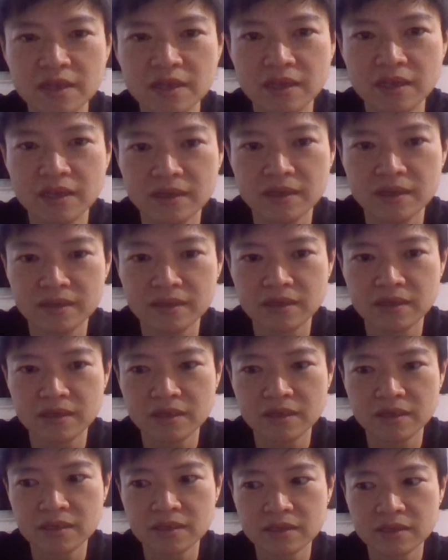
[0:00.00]
And
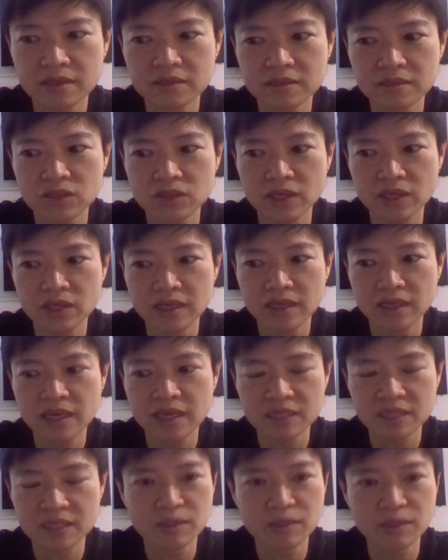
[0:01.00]
training has been
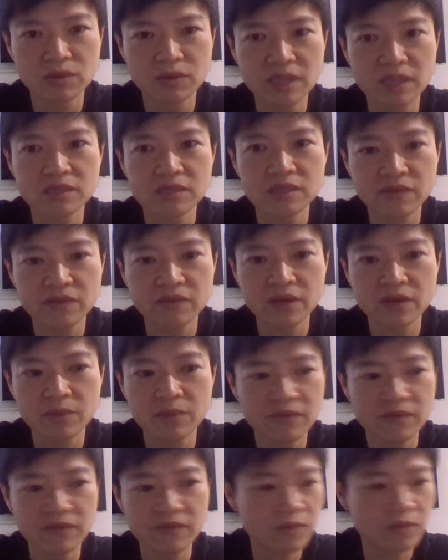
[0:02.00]
okay so far. We've
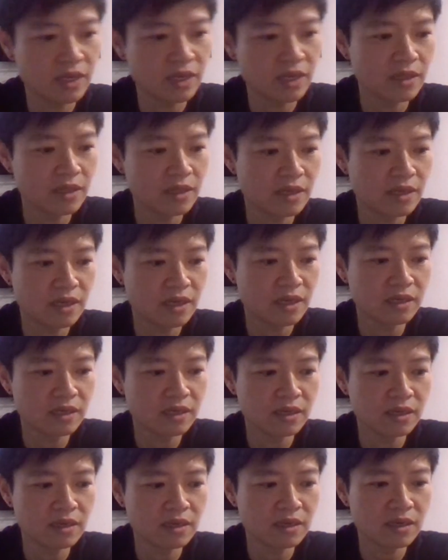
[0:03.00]
already done
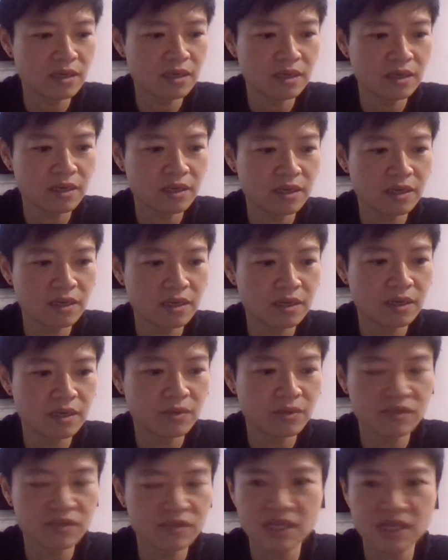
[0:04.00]
with
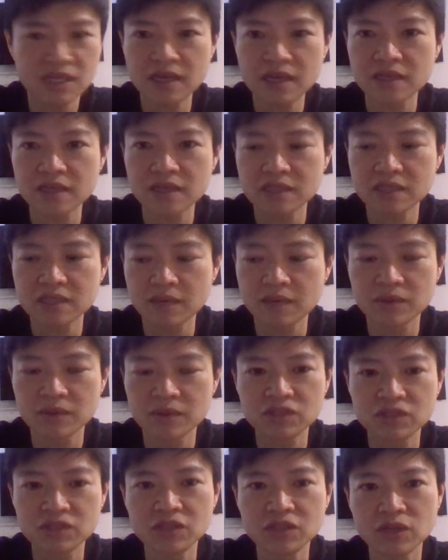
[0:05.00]
Sengkang set about two to
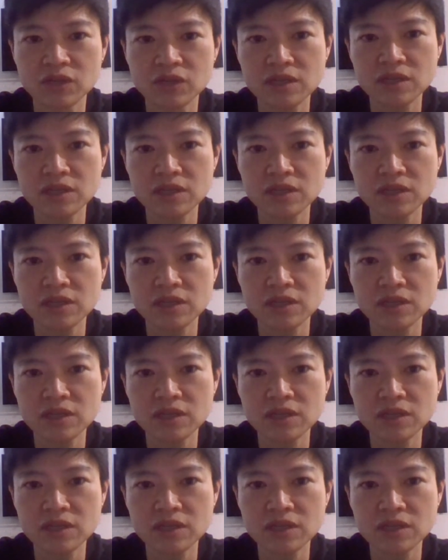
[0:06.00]
three